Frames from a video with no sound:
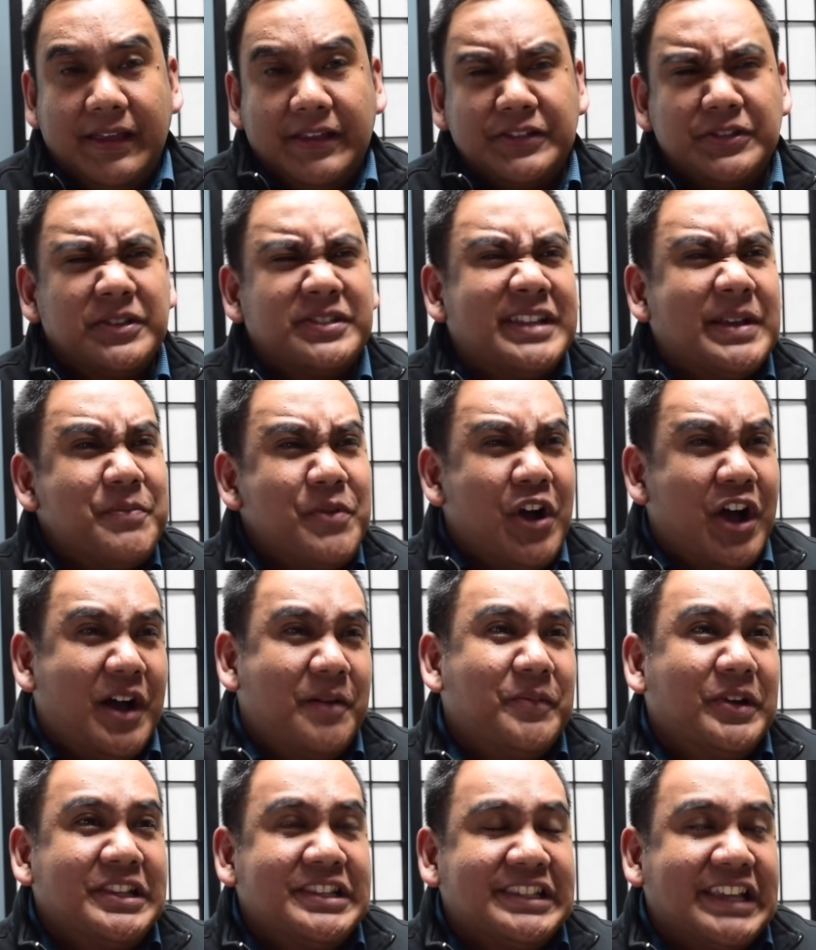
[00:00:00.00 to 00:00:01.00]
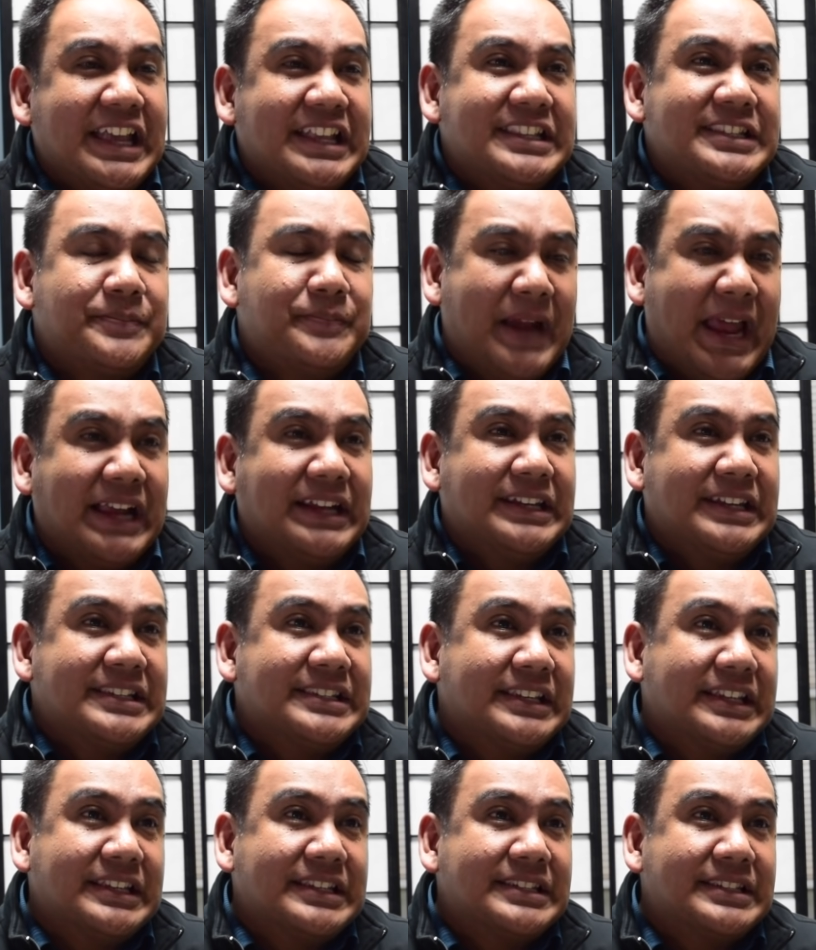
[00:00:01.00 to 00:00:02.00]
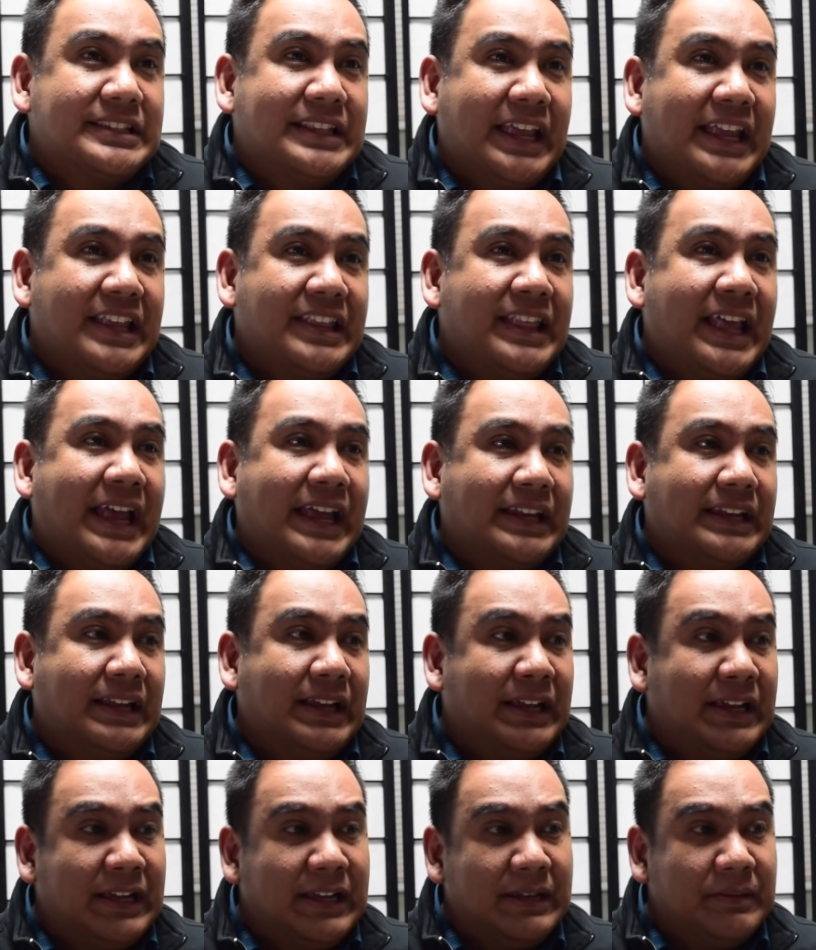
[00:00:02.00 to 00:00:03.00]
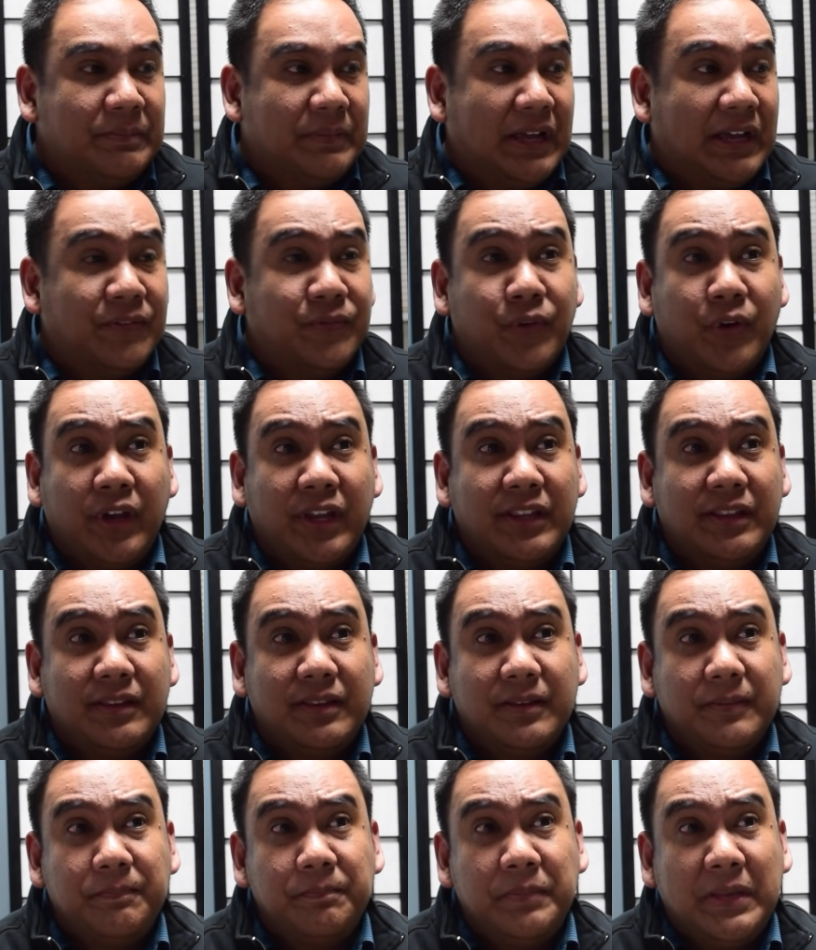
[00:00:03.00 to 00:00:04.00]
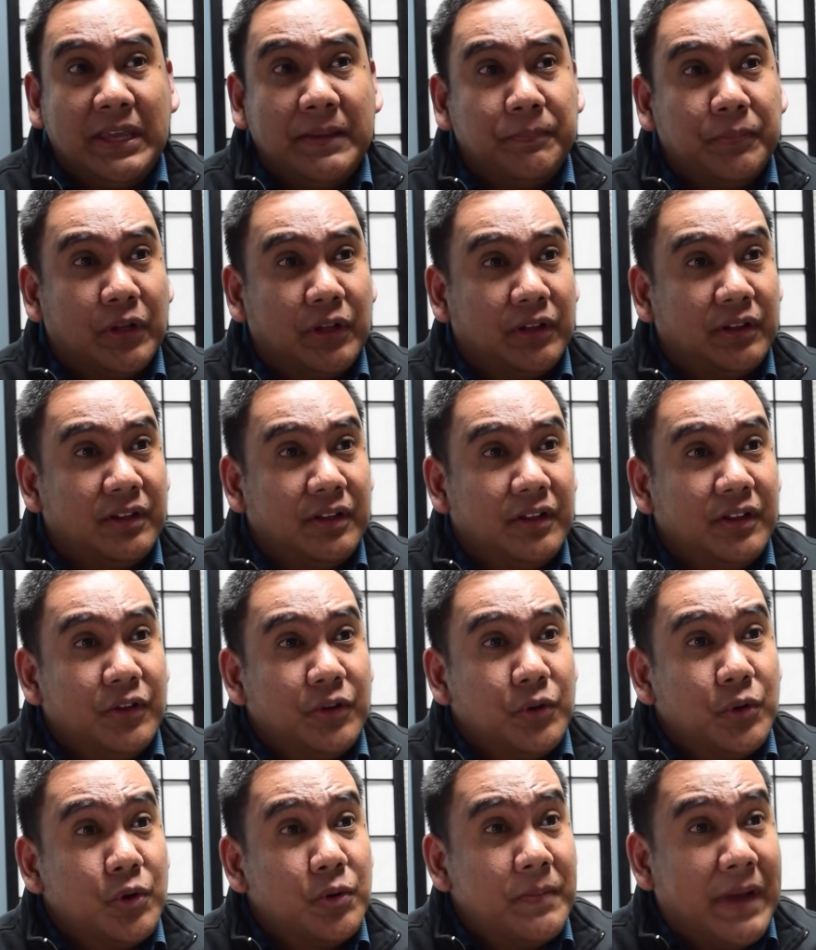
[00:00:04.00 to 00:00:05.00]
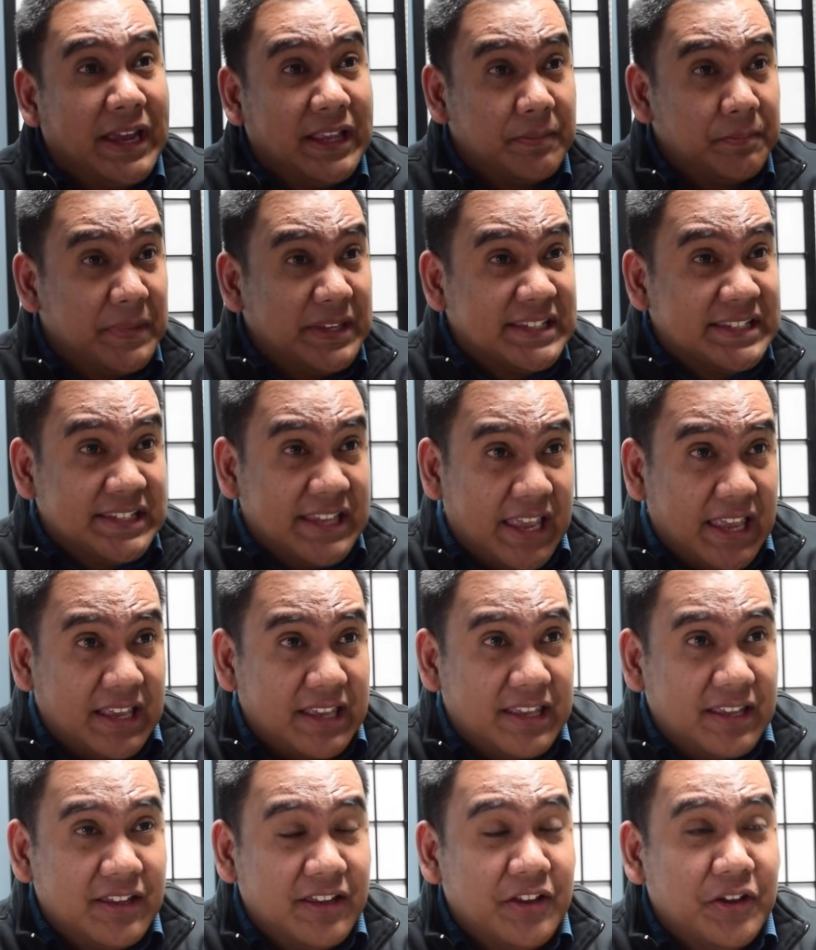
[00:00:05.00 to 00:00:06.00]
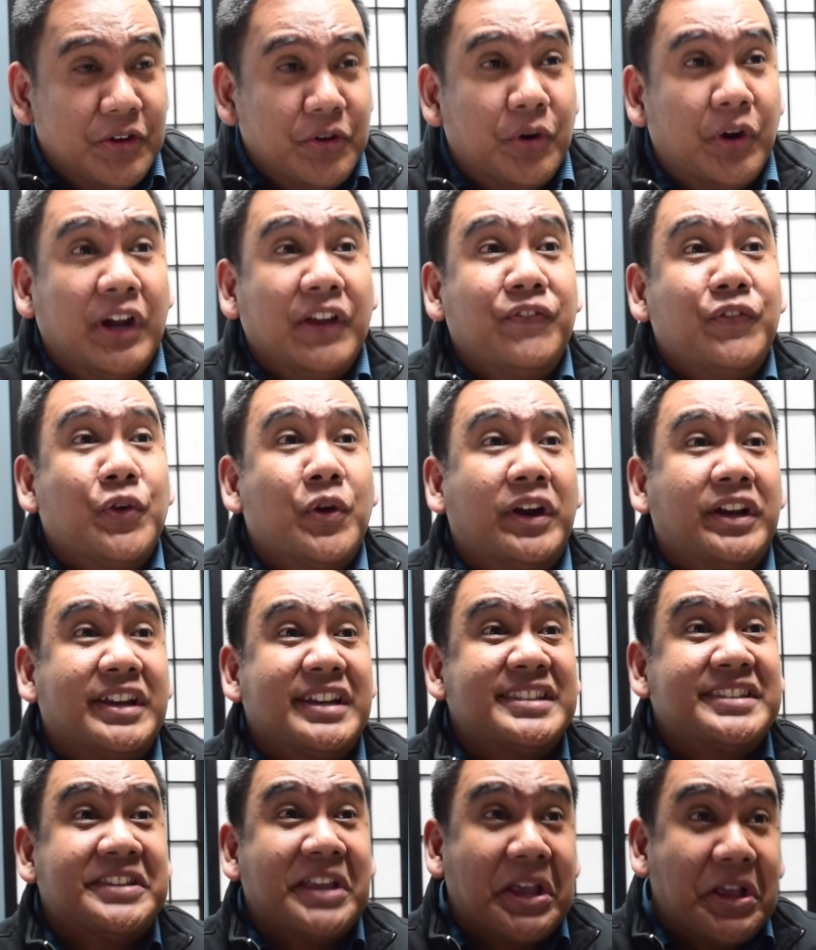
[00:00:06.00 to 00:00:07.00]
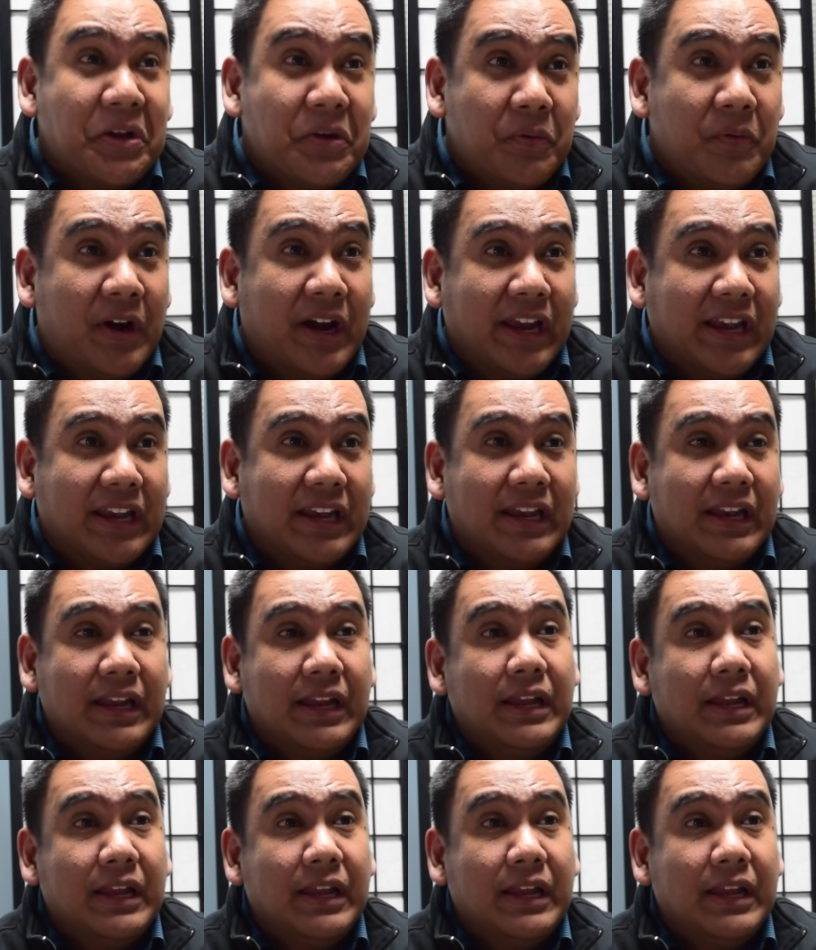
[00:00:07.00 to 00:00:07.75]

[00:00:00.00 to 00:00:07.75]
So some common sense practices mm-hmm. like that. Avoid people who might be sick. Mm-hmm. Or if you are the sick one,